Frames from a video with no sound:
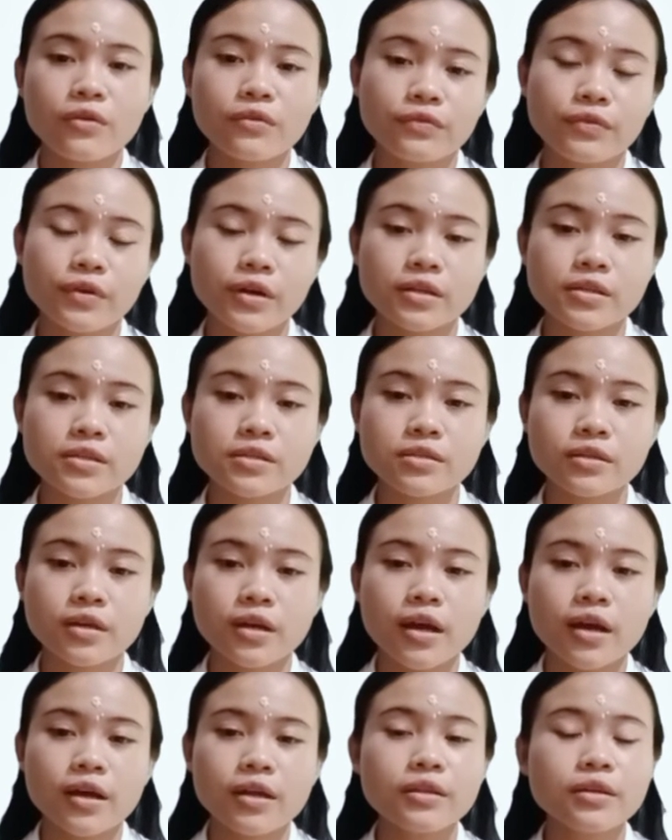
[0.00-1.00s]
First,
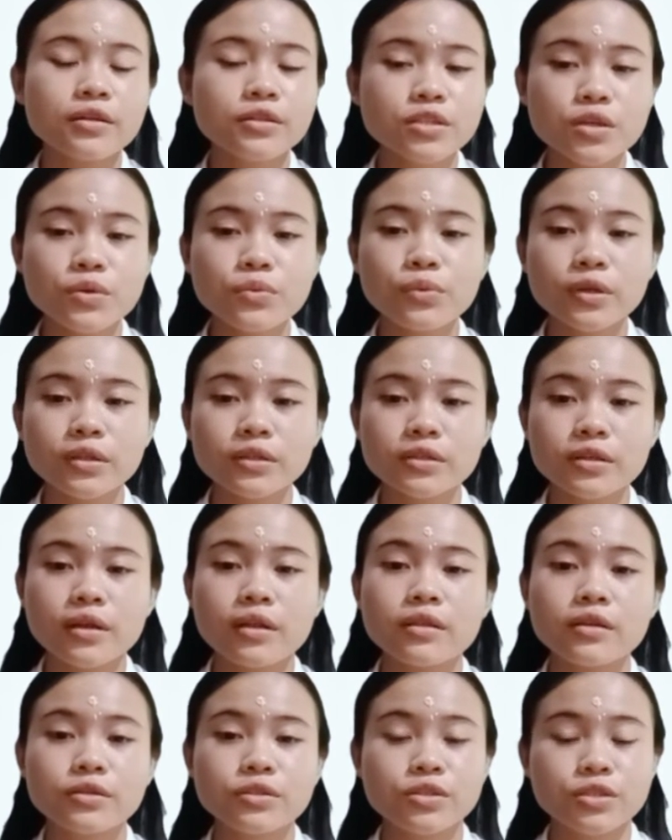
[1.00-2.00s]
teaching
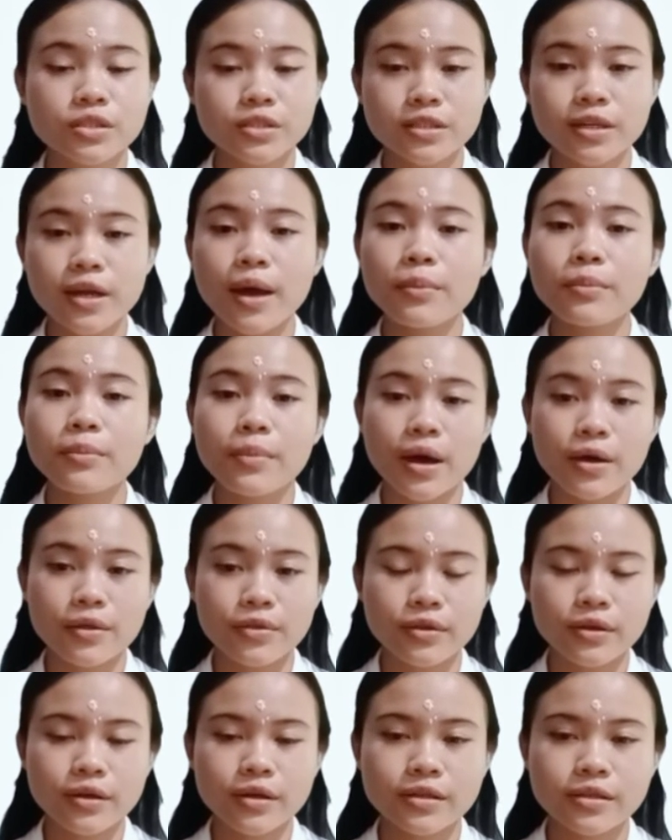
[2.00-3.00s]
with the GTM
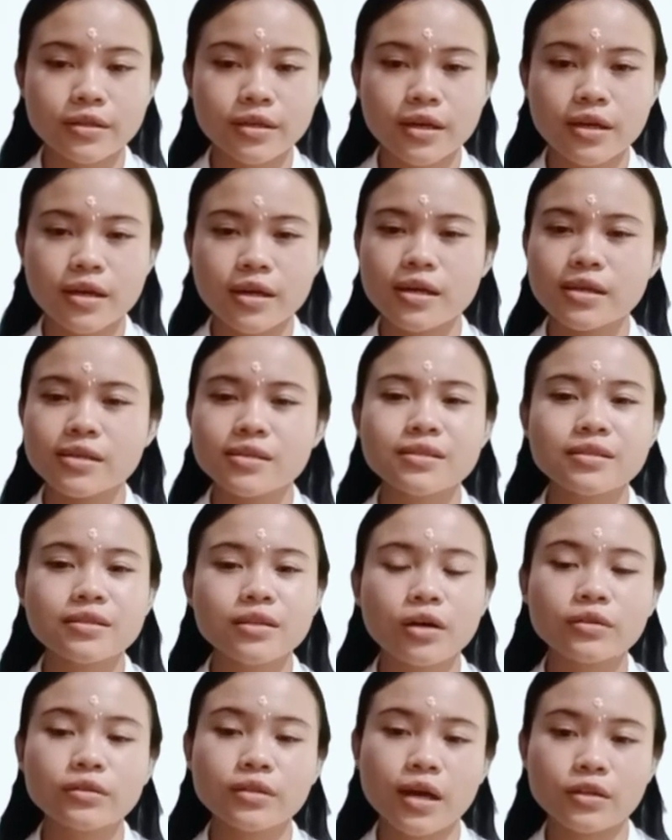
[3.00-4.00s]
method is
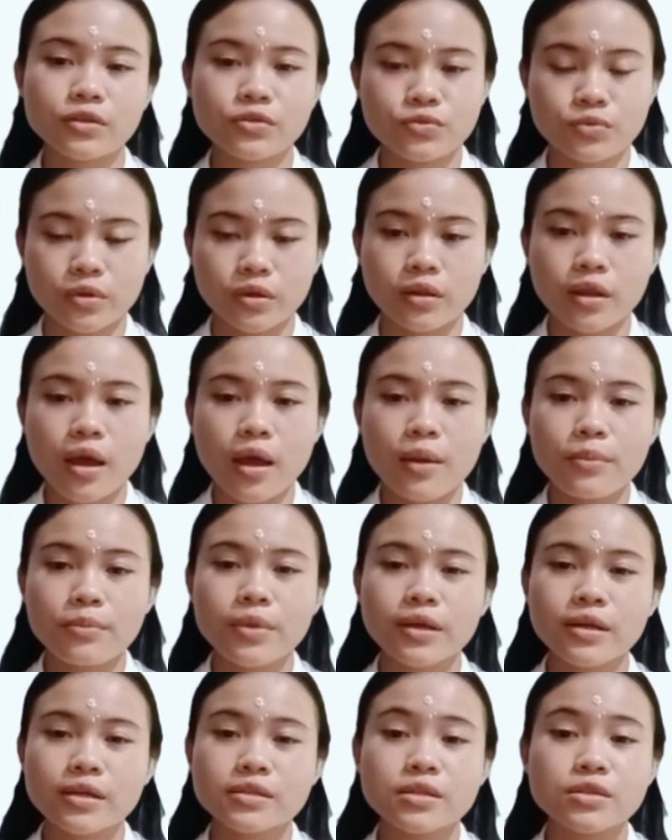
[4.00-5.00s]
not natural
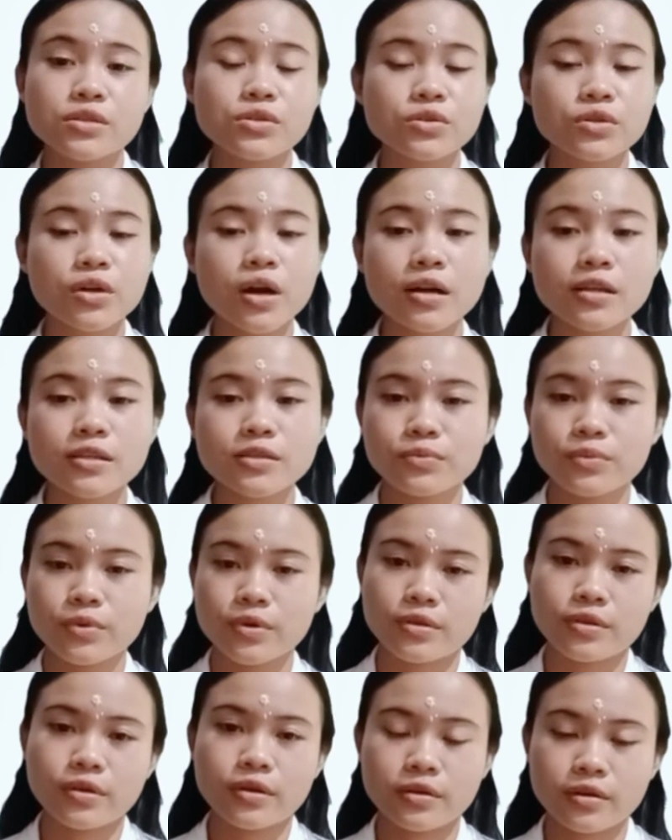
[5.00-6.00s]
because it starts
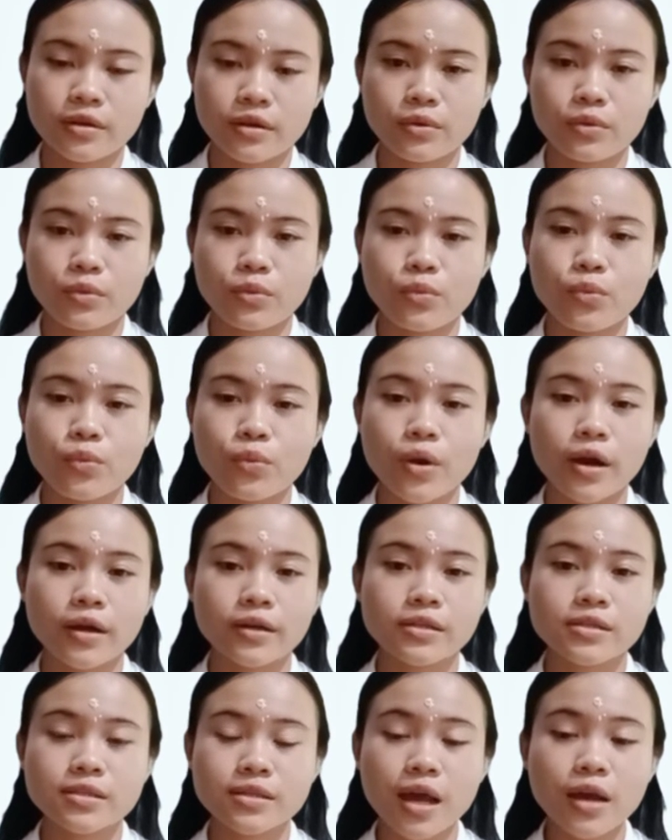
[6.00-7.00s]
with reading, where
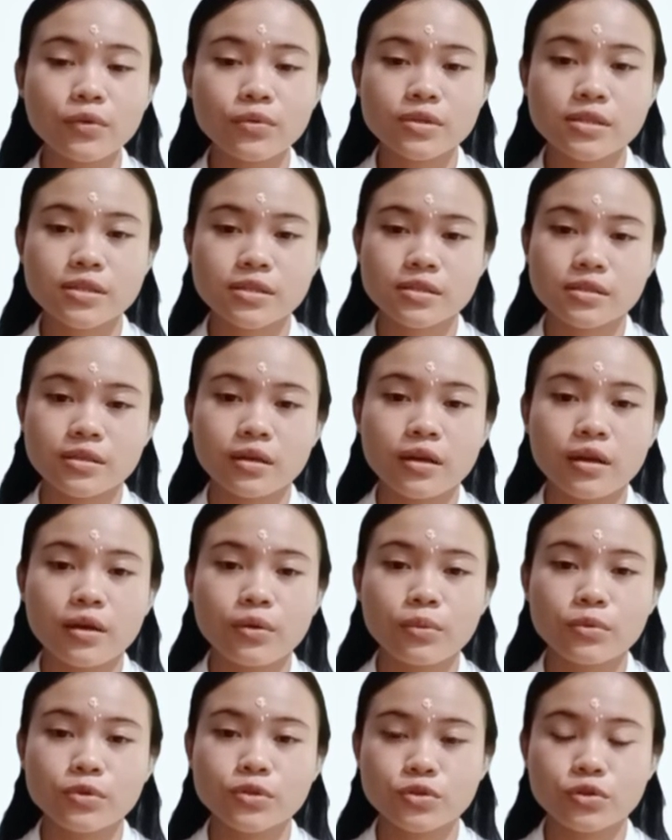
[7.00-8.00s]
the sequence
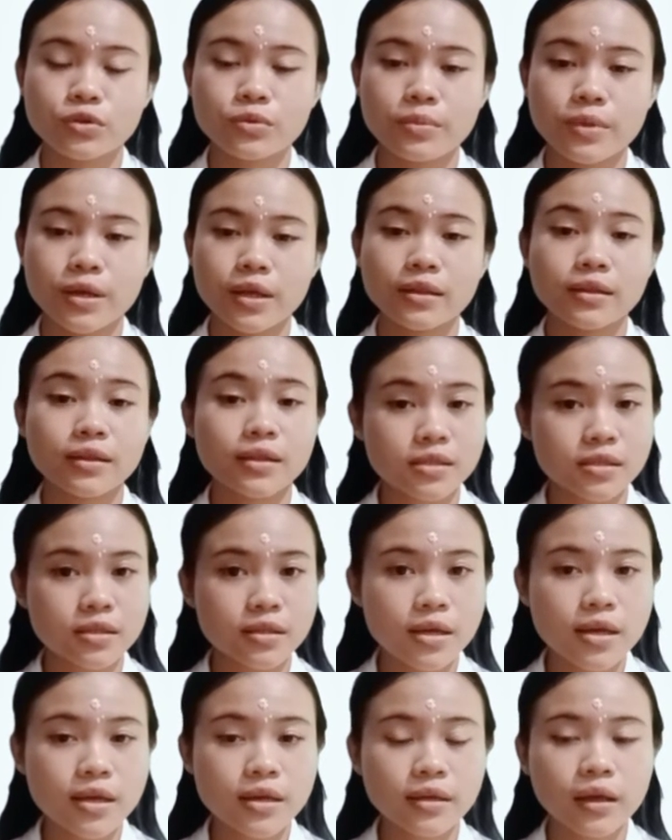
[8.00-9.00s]
should be
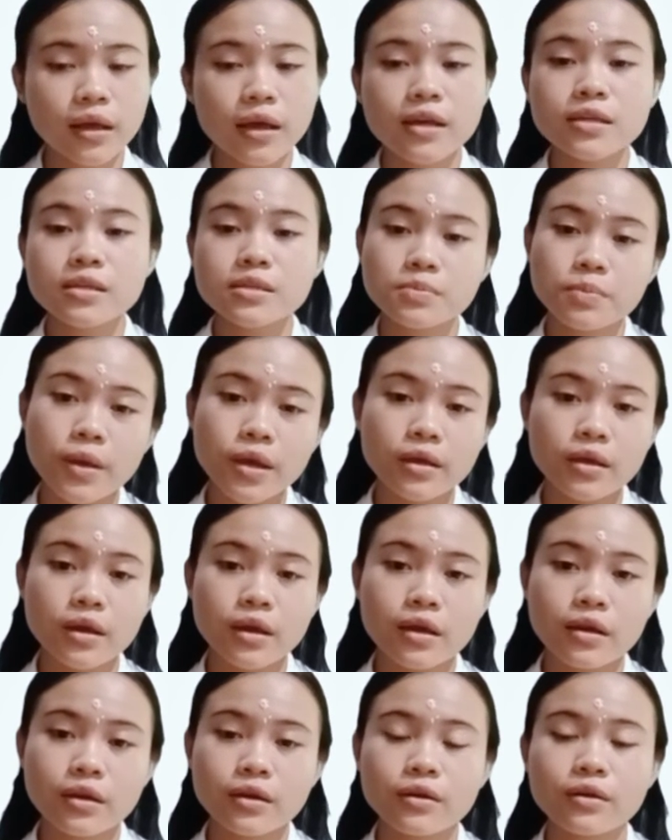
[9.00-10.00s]
listening,
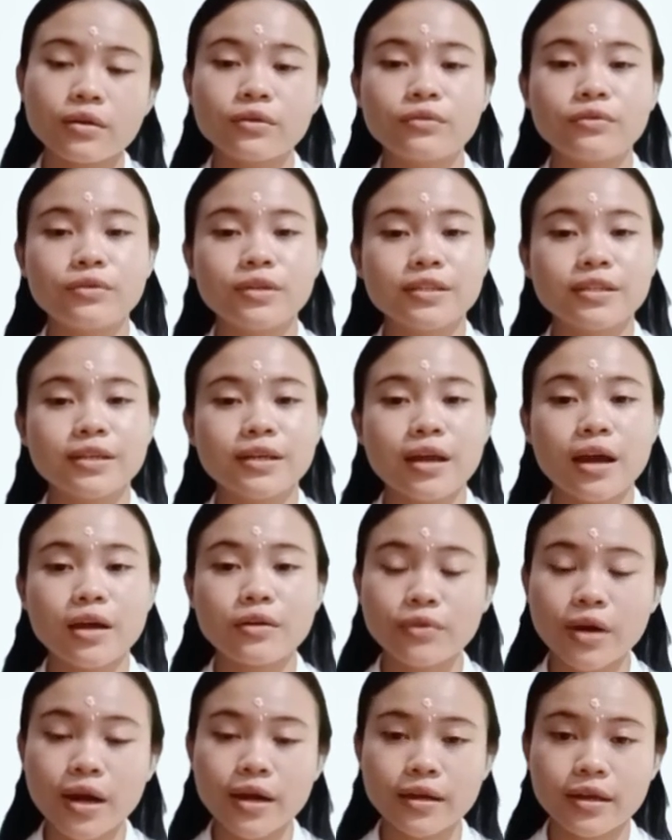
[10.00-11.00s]
speaking, reading,
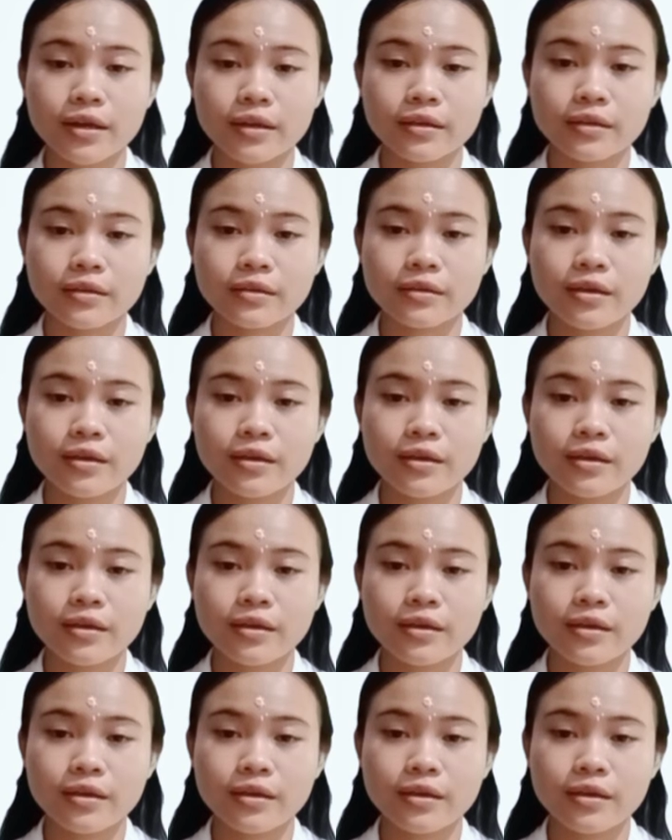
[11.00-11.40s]
and writing.